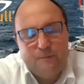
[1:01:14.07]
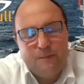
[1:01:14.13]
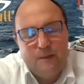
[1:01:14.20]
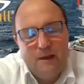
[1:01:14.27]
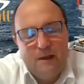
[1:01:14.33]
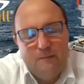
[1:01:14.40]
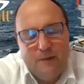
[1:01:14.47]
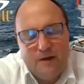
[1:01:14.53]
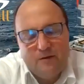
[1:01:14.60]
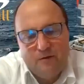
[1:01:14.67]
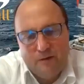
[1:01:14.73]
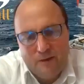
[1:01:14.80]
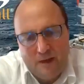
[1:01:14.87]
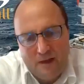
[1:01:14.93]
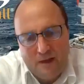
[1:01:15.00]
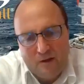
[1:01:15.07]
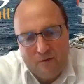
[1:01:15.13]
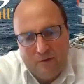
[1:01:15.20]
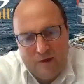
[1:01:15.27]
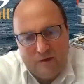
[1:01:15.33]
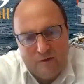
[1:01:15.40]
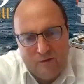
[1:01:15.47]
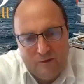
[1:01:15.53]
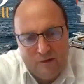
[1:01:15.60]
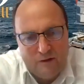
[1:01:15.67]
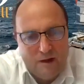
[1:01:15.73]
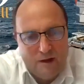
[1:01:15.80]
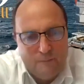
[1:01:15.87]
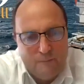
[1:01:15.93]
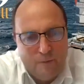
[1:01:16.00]
And Patrick, the other question
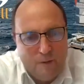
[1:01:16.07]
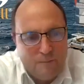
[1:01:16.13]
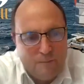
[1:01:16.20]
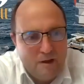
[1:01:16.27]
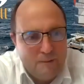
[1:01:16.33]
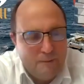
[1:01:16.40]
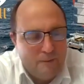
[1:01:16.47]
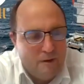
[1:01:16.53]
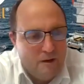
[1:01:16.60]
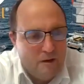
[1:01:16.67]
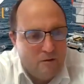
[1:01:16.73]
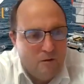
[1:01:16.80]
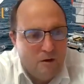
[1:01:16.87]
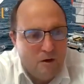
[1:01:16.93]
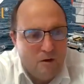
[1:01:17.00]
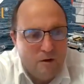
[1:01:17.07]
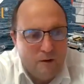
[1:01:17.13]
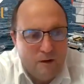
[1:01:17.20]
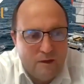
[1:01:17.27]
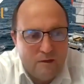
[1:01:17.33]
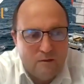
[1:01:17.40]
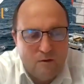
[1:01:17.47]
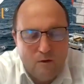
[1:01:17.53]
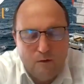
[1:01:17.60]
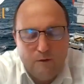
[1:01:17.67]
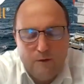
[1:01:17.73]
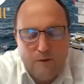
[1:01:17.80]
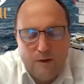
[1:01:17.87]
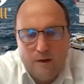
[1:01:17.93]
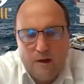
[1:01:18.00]
that pops up quite a lot is
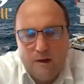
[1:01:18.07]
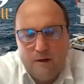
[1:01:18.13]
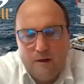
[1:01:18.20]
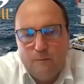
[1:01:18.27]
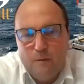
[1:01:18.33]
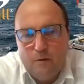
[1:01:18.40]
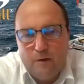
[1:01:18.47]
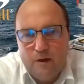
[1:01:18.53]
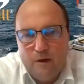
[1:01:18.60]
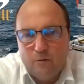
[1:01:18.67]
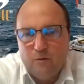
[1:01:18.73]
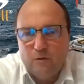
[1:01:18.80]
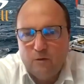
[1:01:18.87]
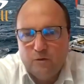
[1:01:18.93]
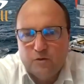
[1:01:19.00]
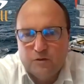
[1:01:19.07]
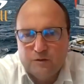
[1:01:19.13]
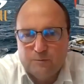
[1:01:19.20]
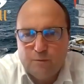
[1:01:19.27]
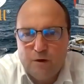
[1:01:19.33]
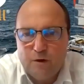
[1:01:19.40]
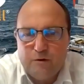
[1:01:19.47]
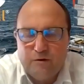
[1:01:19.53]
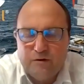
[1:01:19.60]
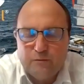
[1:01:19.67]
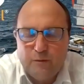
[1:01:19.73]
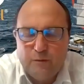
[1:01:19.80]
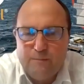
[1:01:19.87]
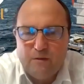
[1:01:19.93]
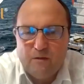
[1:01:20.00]
on the Multihull Solutions brokerage
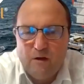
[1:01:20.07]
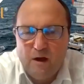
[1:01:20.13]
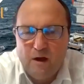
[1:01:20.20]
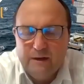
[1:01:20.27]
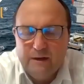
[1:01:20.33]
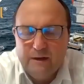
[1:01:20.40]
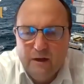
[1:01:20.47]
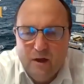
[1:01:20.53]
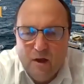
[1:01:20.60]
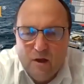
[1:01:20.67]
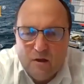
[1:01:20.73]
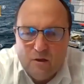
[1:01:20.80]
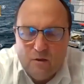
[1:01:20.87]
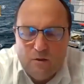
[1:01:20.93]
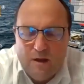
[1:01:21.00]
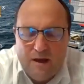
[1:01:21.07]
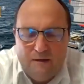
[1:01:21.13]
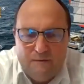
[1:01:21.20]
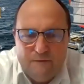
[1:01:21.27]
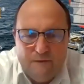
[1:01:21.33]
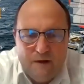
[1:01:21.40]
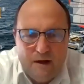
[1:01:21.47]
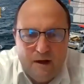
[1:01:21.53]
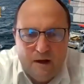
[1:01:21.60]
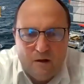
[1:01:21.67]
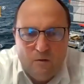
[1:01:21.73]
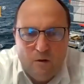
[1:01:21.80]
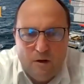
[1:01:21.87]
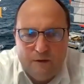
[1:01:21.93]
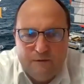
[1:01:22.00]
website. You have
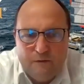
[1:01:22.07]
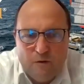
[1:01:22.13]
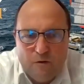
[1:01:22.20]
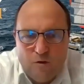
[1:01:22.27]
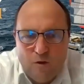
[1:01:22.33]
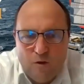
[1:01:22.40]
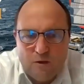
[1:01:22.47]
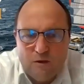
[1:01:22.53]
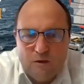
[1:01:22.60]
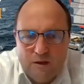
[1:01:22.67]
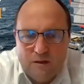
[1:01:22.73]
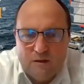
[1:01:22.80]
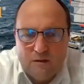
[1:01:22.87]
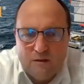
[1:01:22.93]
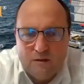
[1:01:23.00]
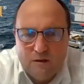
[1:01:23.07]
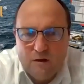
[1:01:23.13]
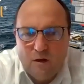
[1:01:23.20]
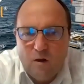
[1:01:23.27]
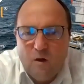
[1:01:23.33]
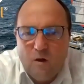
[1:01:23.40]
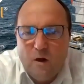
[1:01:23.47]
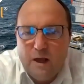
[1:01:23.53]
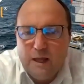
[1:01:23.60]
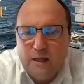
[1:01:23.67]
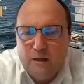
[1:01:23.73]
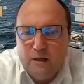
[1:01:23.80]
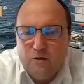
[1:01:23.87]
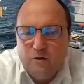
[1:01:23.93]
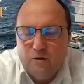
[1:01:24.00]
quite a few yachts listed that are lying
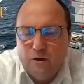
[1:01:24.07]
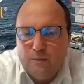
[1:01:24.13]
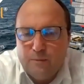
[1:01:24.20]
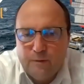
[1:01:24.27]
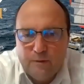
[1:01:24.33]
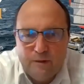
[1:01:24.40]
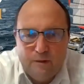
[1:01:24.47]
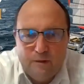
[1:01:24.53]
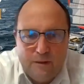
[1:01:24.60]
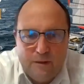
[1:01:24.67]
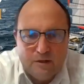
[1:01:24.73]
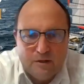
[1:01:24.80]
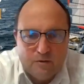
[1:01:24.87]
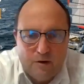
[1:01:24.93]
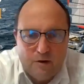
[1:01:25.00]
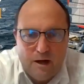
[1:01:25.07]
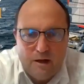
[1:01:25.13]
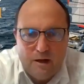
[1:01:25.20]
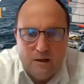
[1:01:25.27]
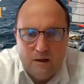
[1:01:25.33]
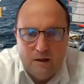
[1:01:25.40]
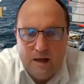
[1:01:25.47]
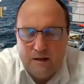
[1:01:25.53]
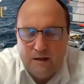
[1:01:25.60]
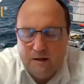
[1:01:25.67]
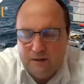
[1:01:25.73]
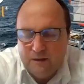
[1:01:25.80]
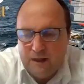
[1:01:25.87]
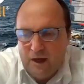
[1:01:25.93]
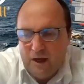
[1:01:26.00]
in Europe, in the Mediterranean and in
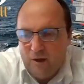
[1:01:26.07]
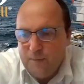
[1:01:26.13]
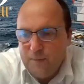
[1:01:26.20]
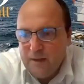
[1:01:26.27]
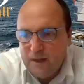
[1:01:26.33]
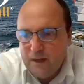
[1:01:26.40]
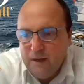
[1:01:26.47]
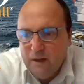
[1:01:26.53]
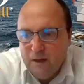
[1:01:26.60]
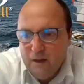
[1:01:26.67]
the Caribbean.